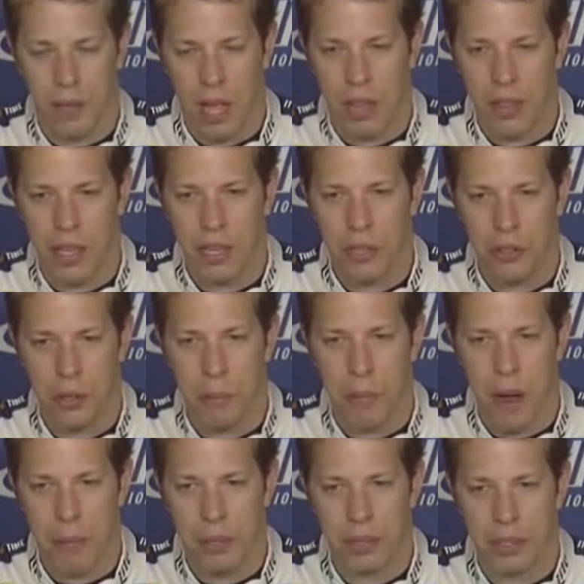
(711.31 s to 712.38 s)
I think you should
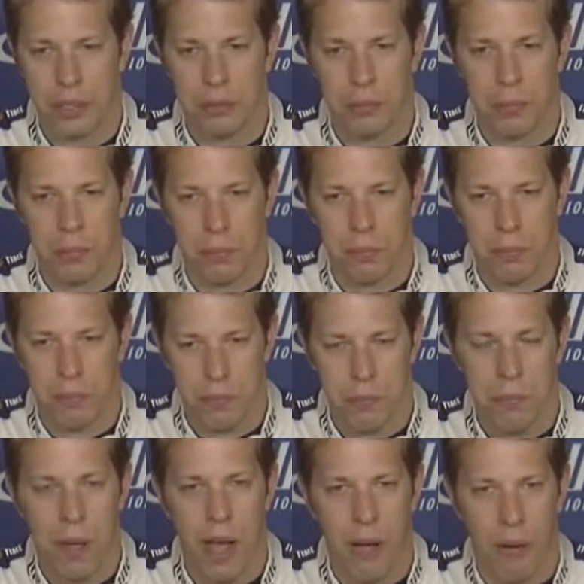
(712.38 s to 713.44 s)
probably just
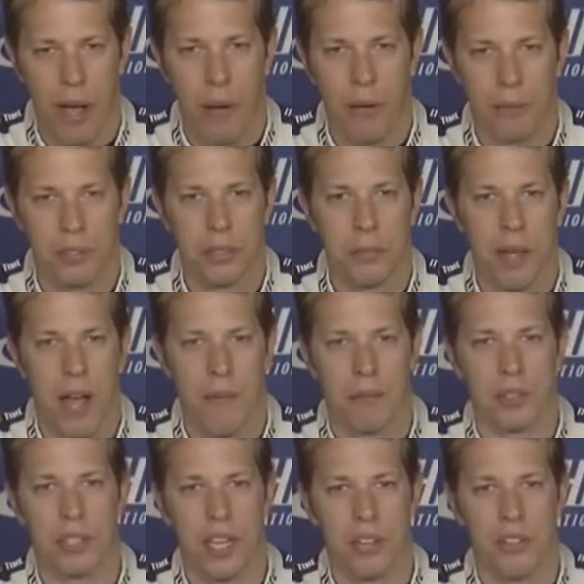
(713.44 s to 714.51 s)
bow out of some
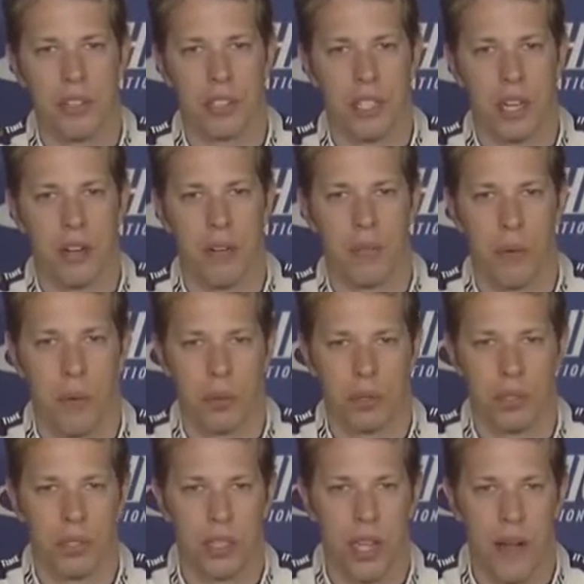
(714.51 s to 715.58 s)
conversations that are, of
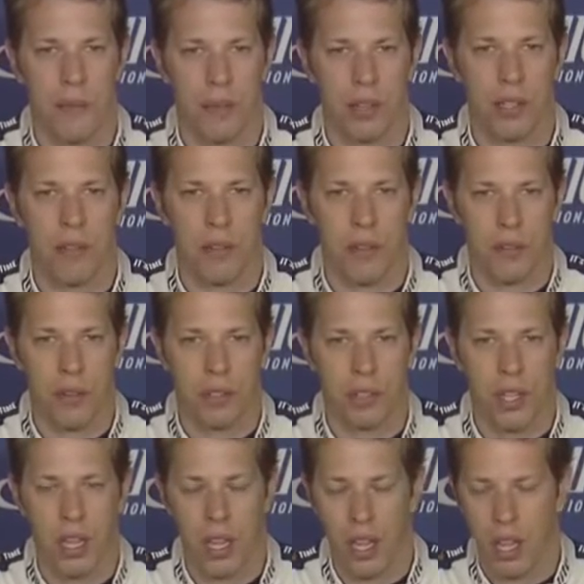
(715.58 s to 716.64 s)
course, a conflict of
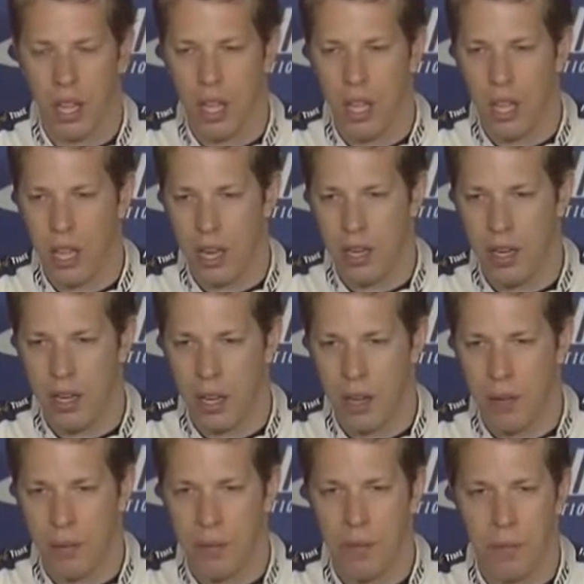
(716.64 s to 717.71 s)
interest, and
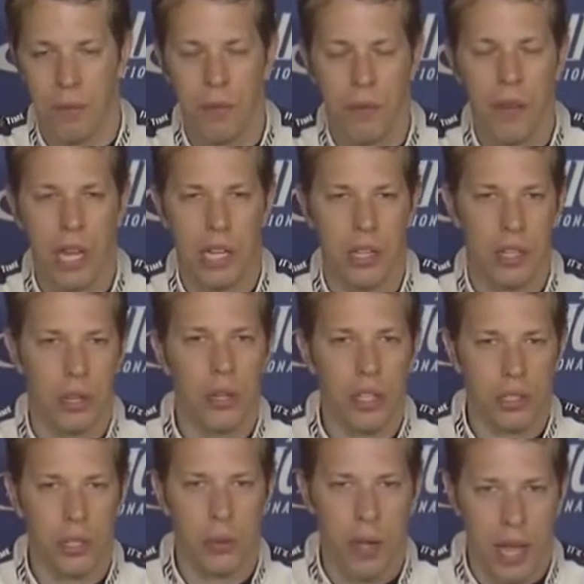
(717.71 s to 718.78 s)
um, that
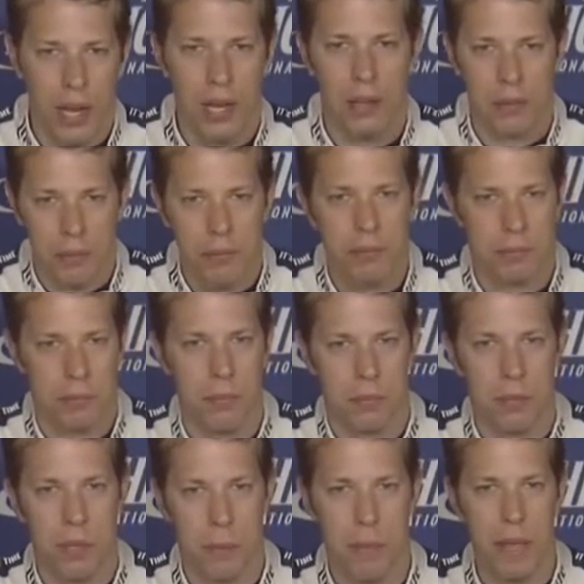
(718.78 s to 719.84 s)
it's okay to
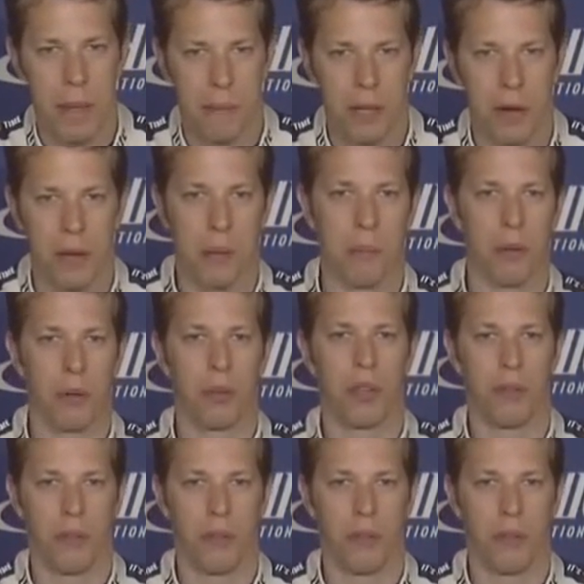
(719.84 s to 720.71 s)
to be up there in the booth